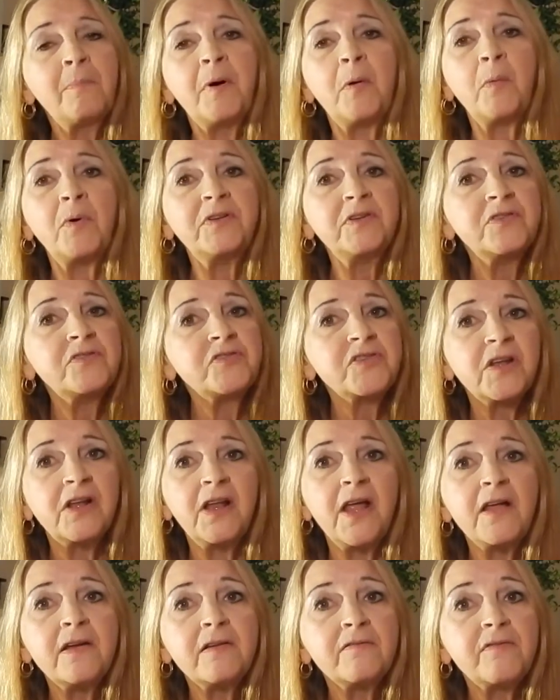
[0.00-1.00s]
But when there's a
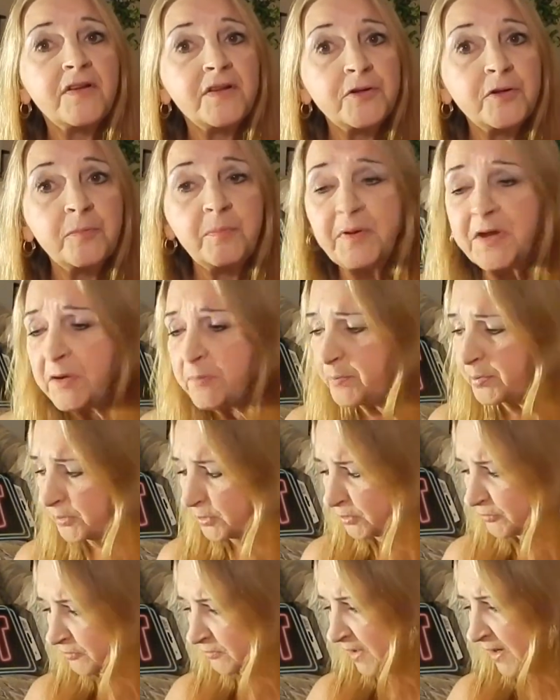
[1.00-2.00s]
lot of other
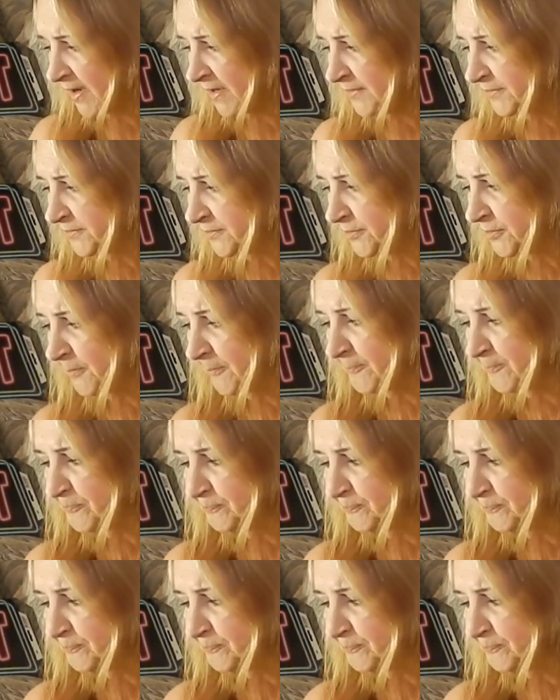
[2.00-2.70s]
people around,